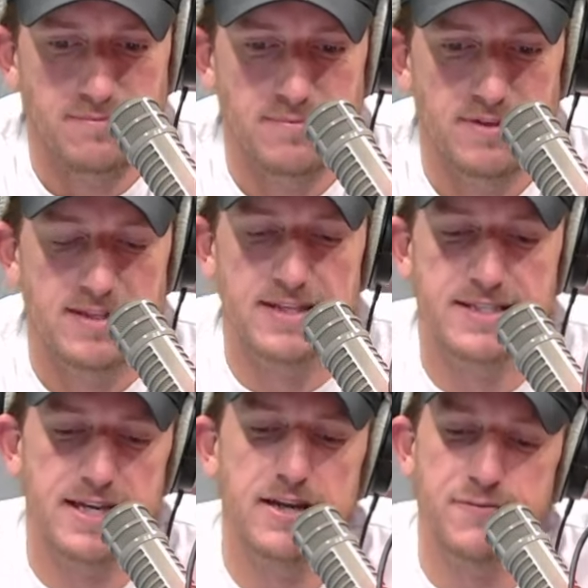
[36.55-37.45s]
The
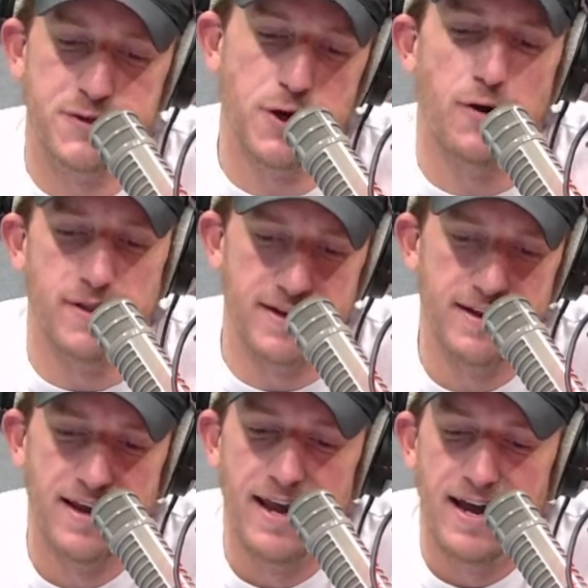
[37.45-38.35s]
city of Charlotte
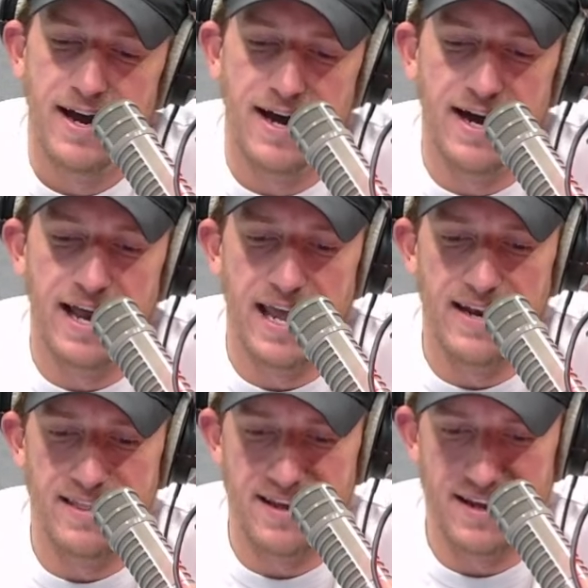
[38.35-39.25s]

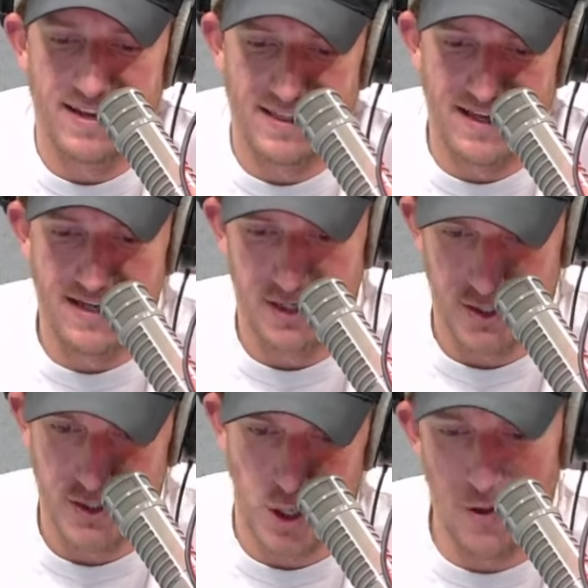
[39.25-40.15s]
and the
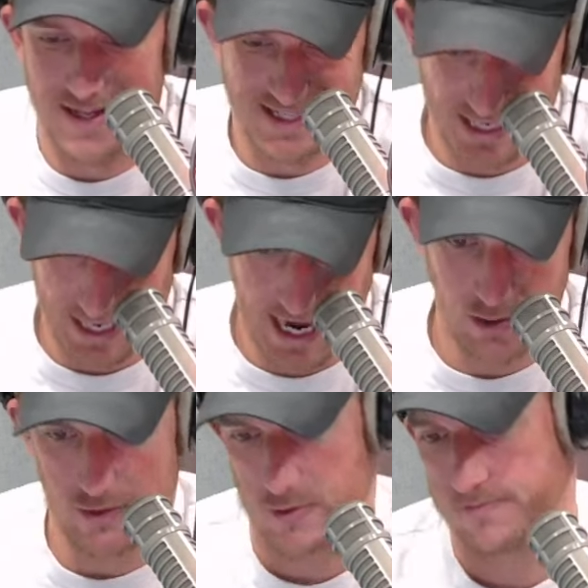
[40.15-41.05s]
Charlotte City Council